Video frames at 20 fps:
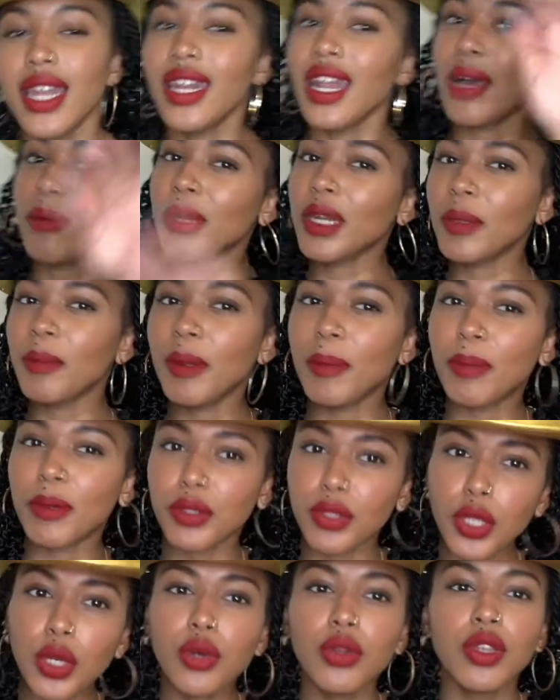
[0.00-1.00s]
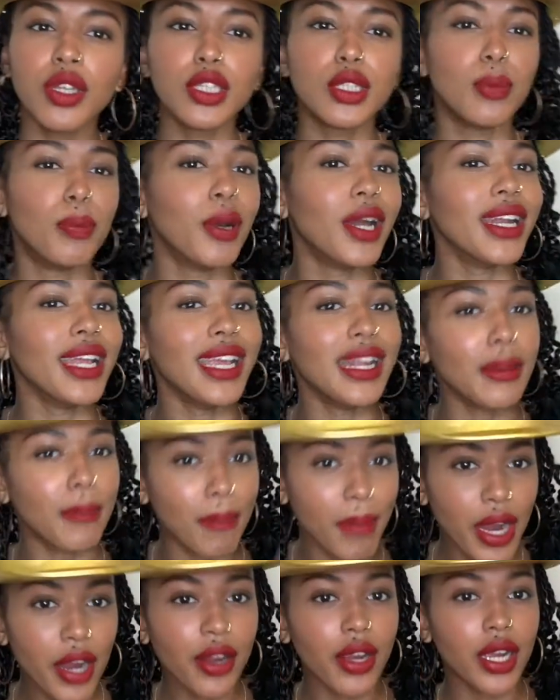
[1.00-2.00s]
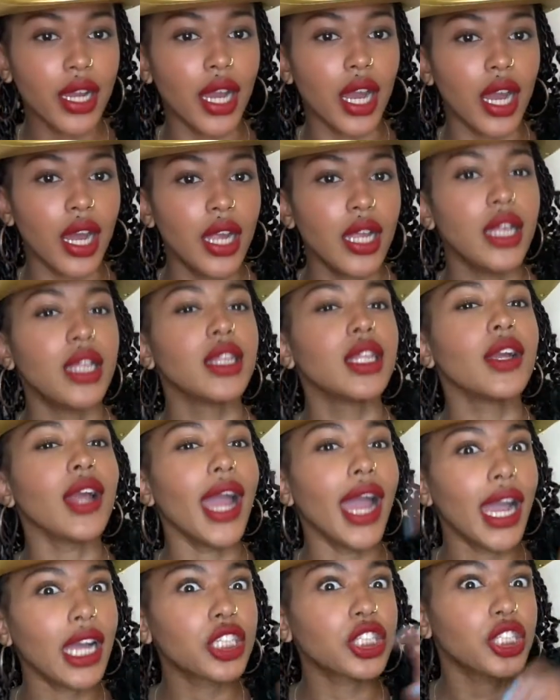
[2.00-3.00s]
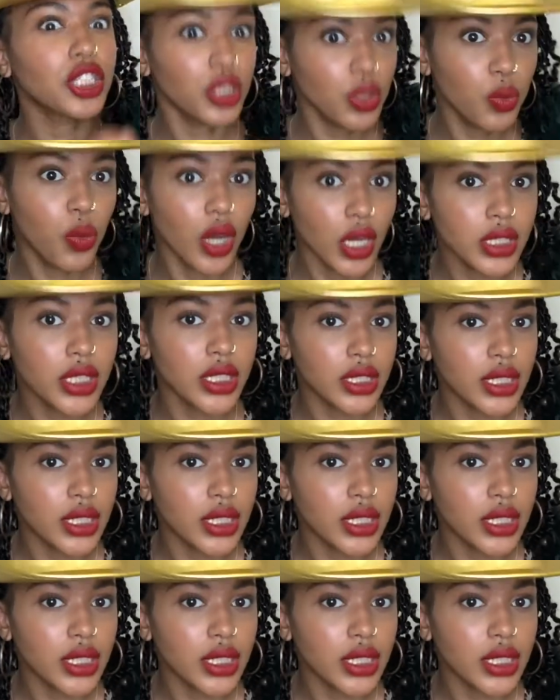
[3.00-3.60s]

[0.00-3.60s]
Not many people know this, but in America, there actually was a